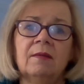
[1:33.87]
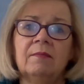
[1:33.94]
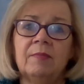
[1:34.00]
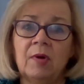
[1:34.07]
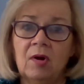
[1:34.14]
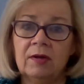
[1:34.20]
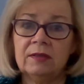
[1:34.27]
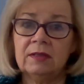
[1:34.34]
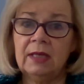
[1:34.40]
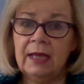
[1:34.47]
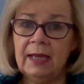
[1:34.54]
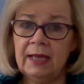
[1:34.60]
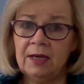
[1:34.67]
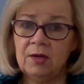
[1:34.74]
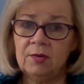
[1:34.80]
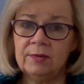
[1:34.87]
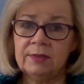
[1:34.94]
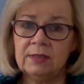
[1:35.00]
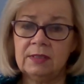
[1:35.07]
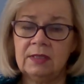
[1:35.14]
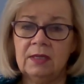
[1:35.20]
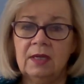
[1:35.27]
bought the
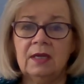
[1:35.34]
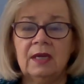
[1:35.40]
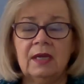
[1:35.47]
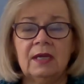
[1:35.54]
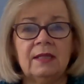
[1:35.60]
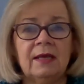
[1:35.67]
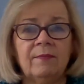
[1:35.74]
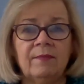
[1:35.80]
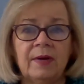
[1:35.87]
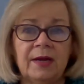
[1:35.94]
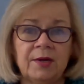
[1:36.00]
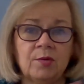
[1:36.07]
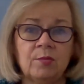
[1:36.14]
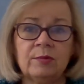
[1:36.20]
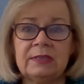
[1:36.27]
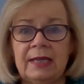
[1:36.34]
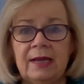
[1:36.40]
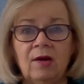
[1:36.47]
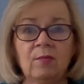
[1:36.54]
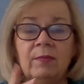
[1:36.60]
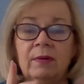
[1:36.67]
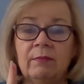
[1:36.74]
house, and that buyer was out.